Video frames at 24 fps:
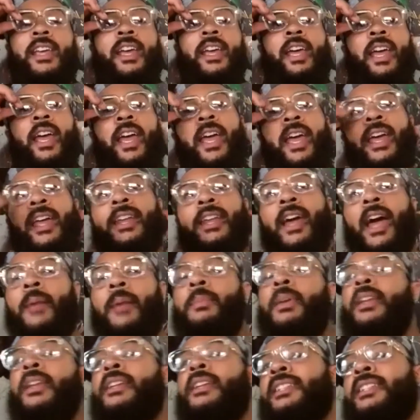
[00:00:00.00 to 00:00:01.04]
and I
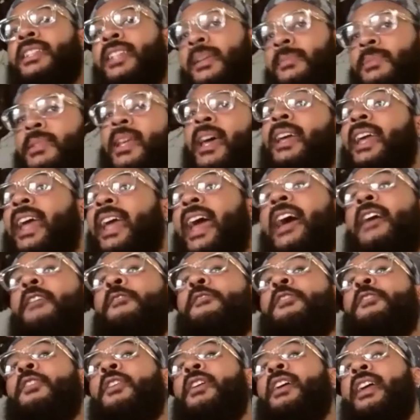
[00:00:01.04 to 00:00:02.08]
mean, it seems like
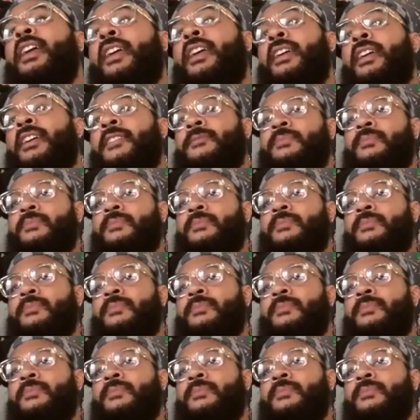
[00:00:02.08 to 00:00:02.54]
every